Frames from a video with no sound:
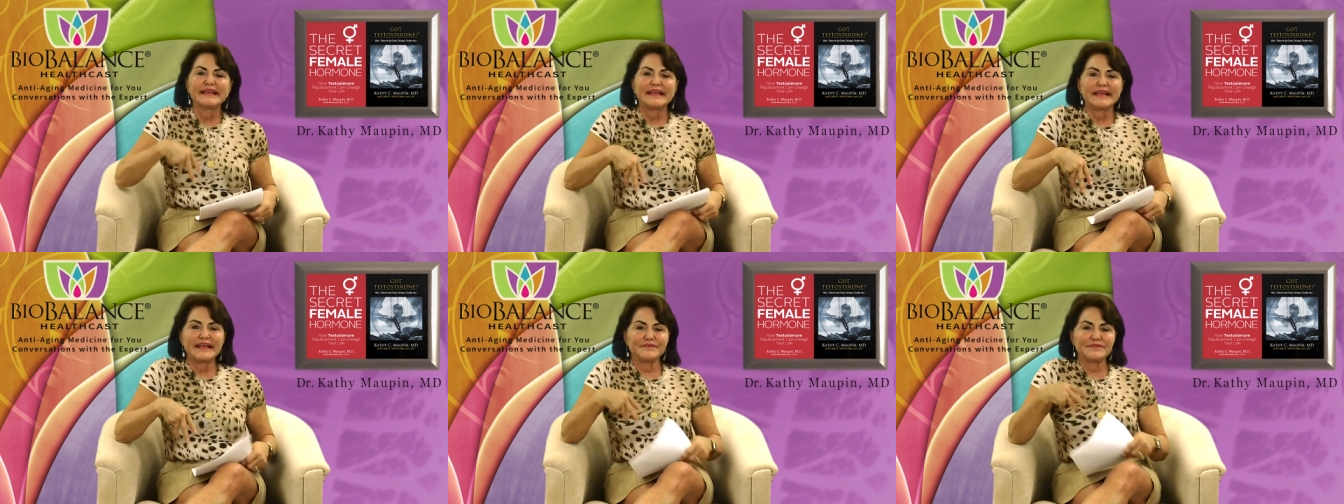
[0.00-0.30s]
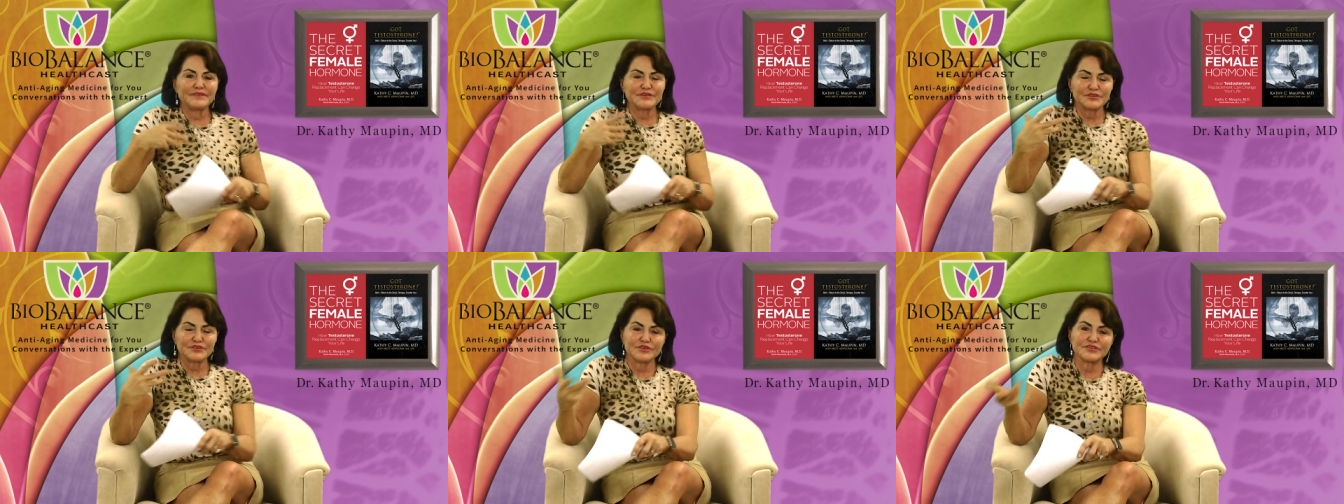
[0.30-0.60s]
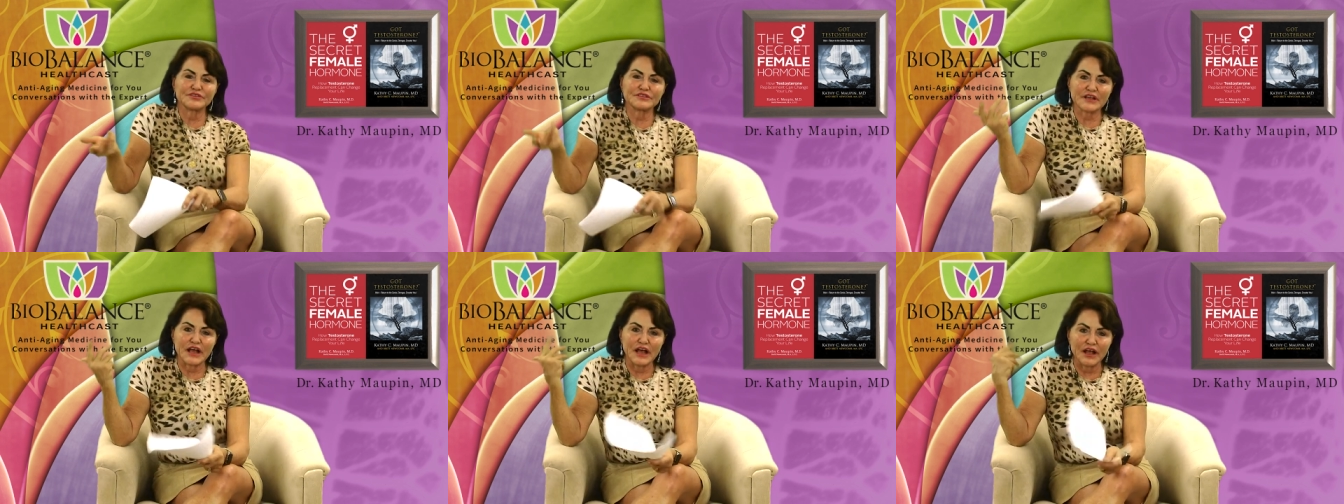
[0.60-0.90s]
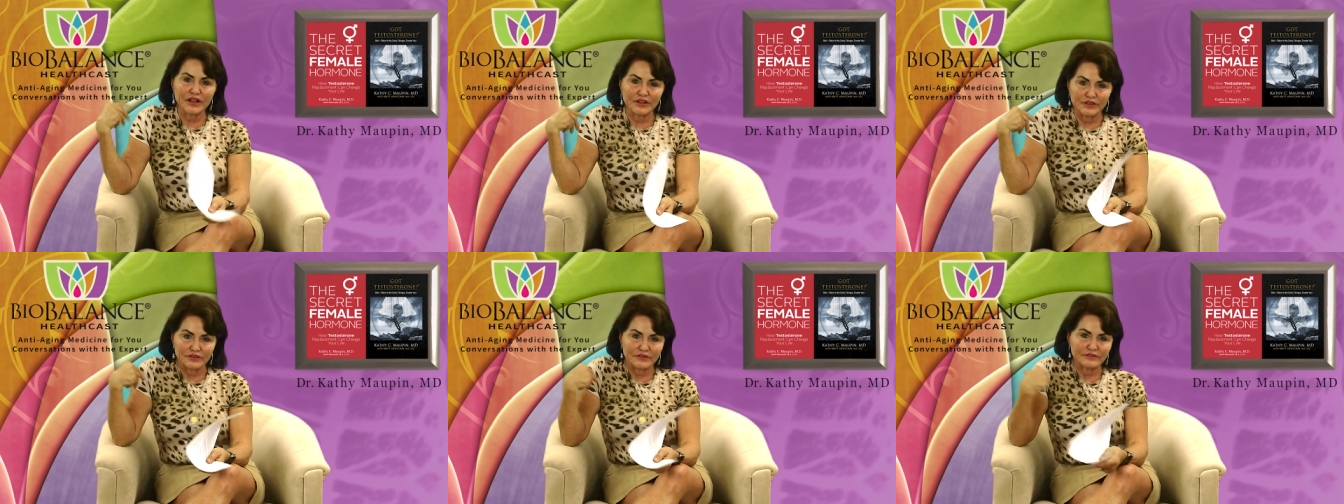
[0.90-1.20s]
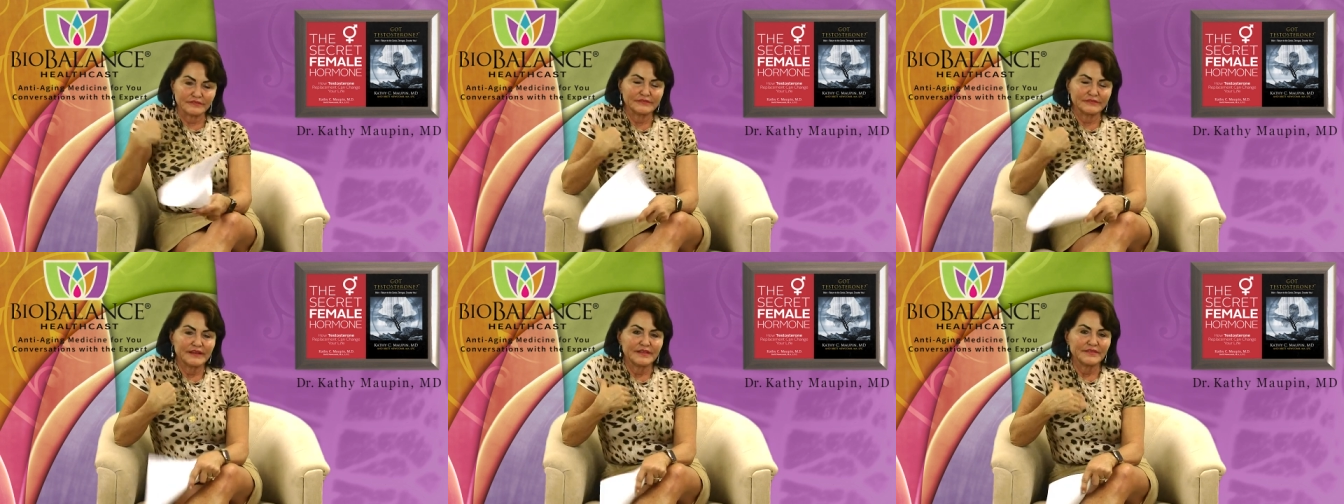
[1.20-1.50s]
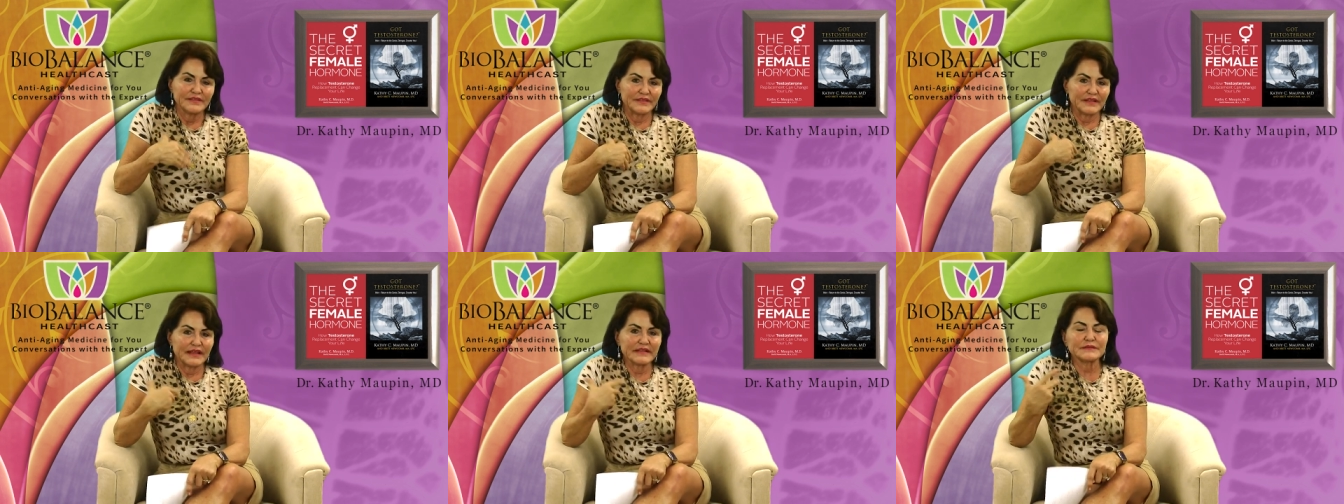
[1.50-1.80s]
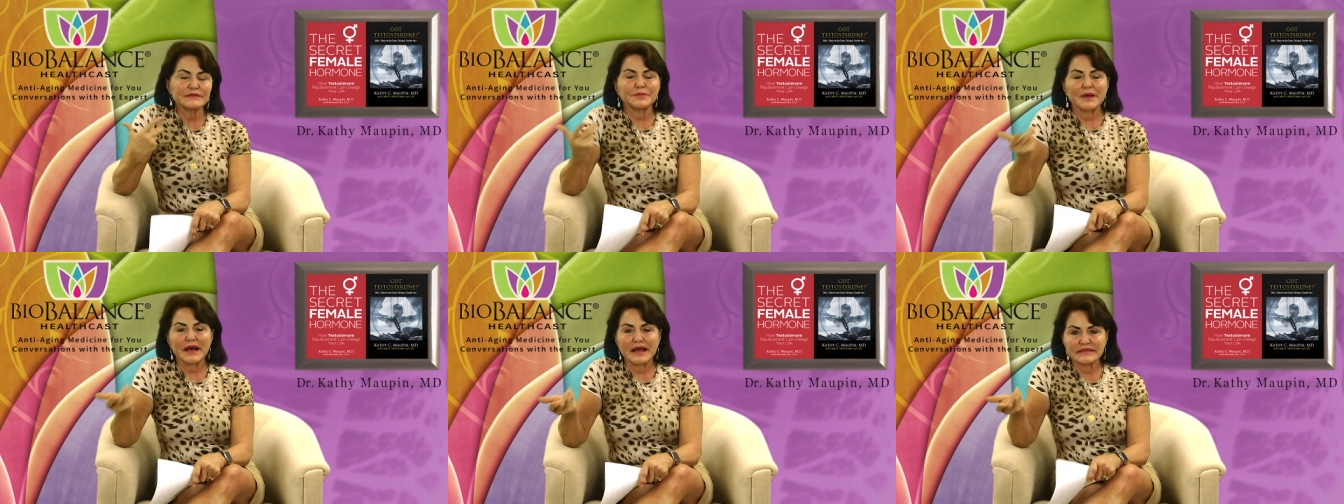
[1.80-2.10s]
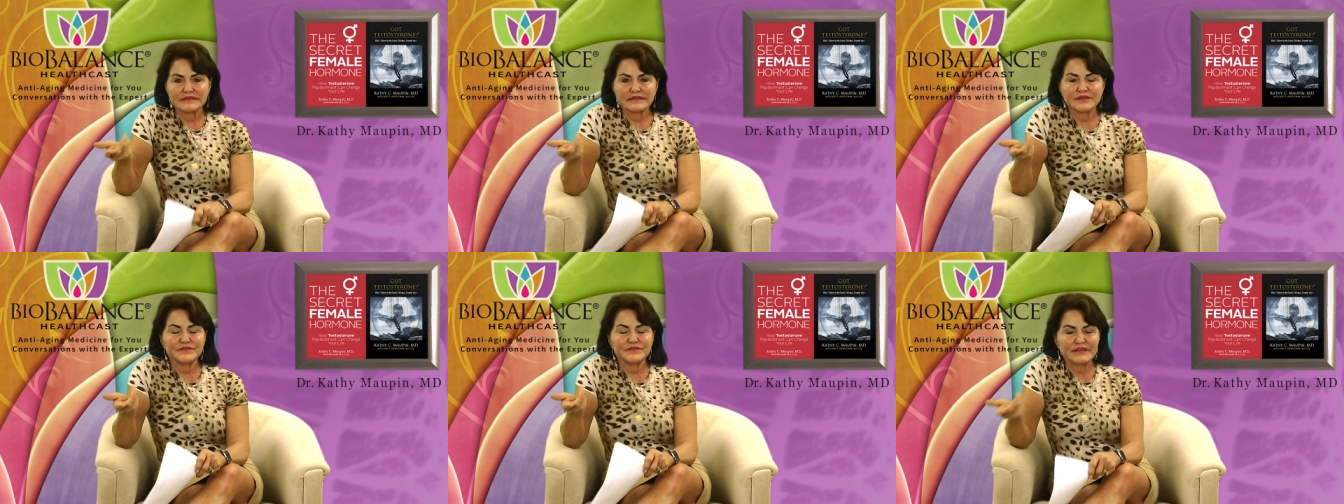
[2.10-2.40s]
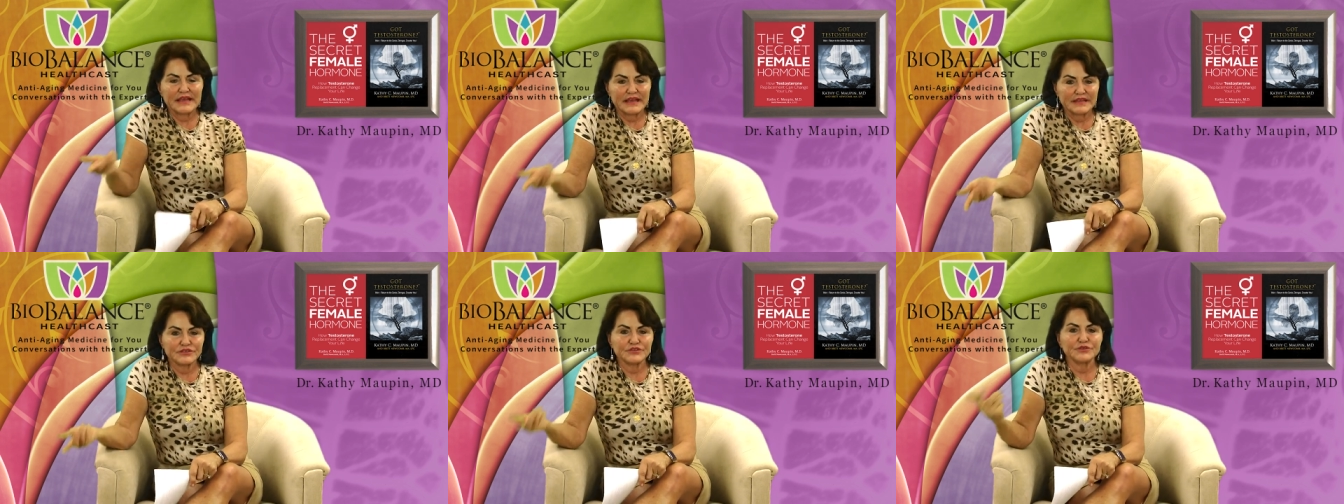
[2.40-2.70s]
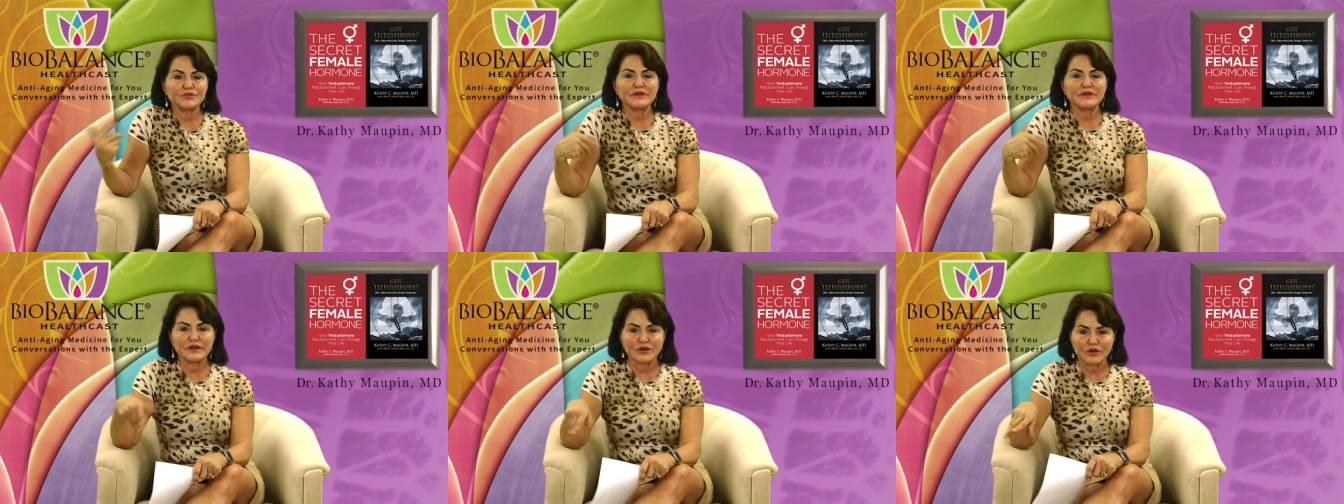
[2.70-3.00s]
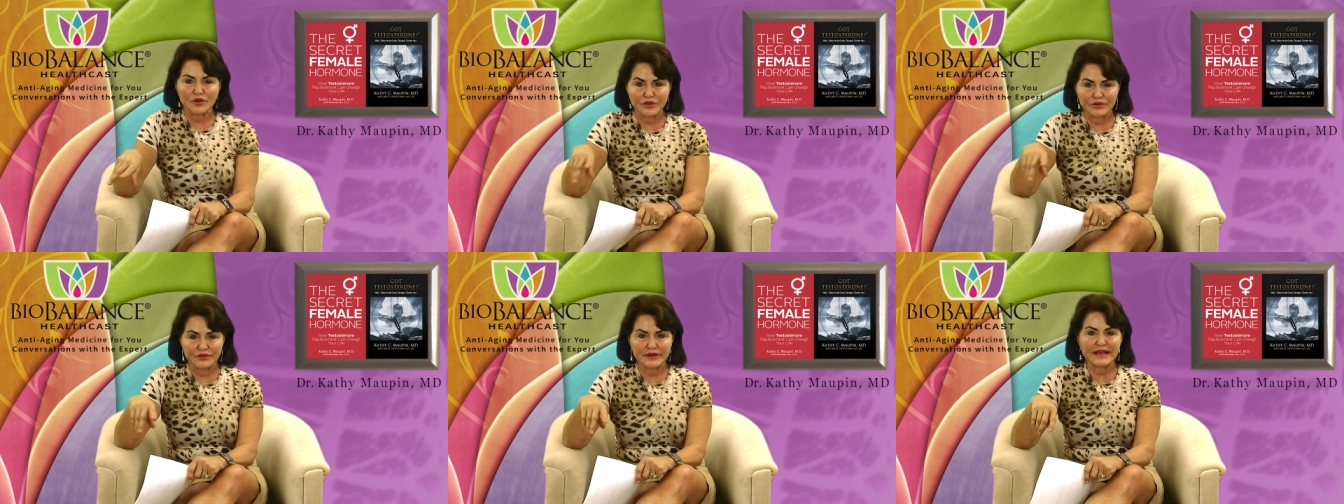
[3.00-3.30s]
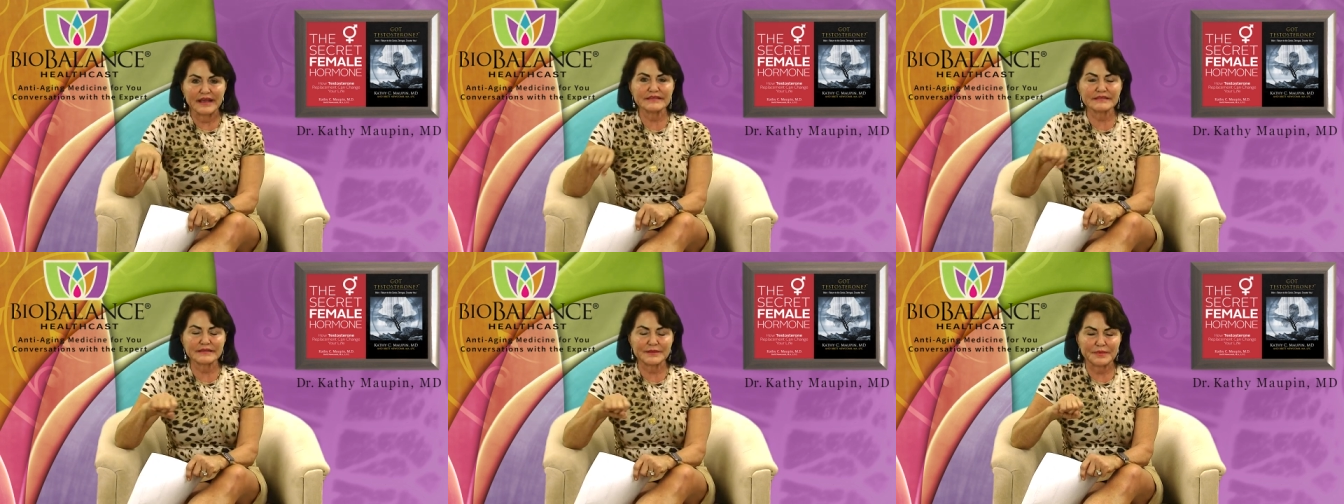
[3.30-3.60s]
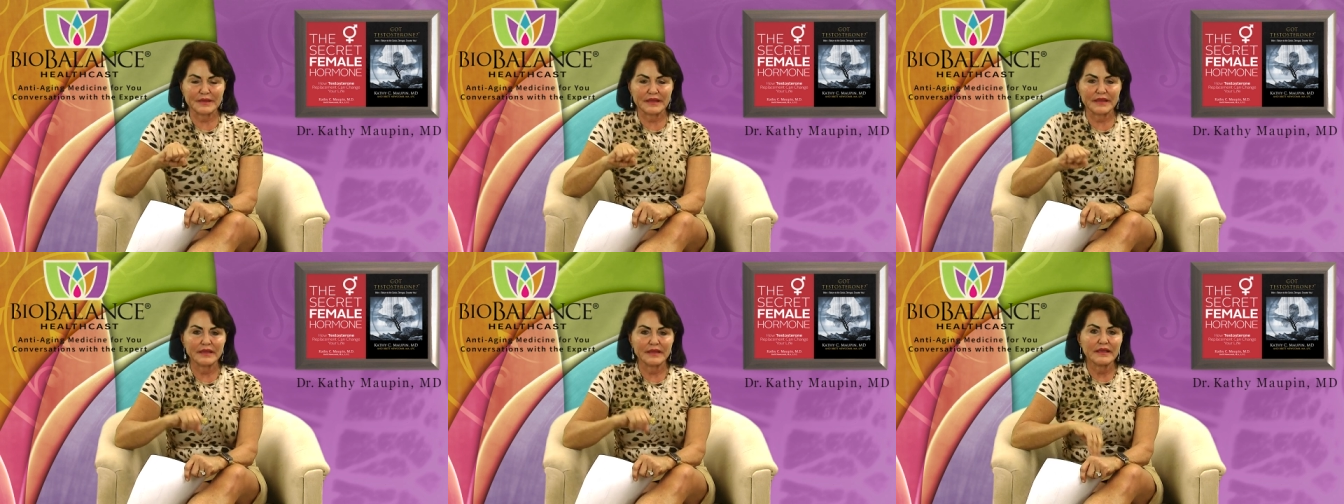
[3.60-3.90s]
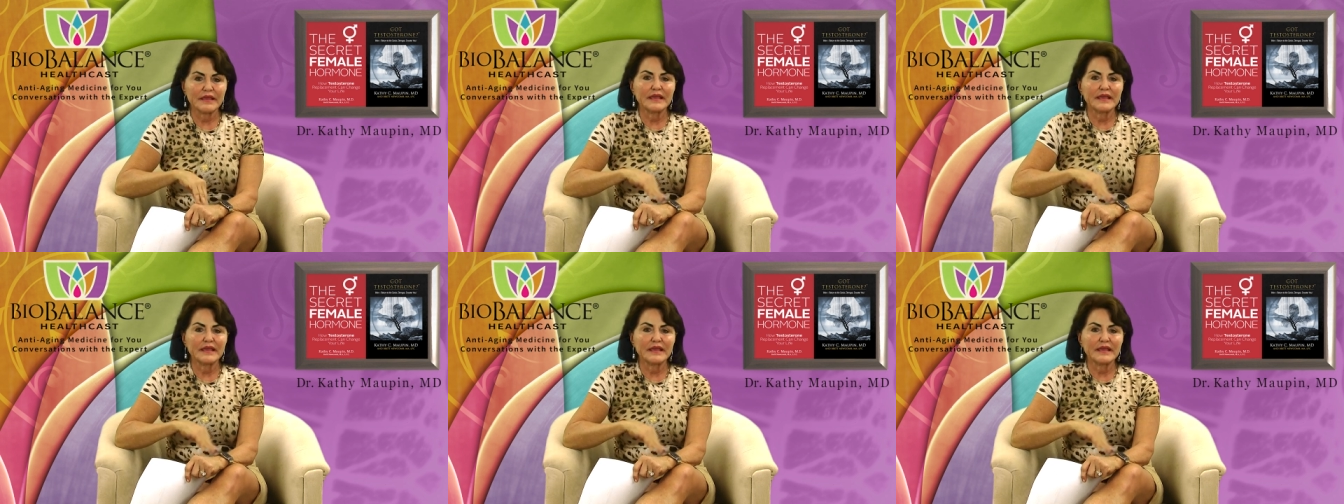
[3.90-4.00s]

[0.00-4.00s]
If it turns color, then that's a positive test. You need a colonoscopy.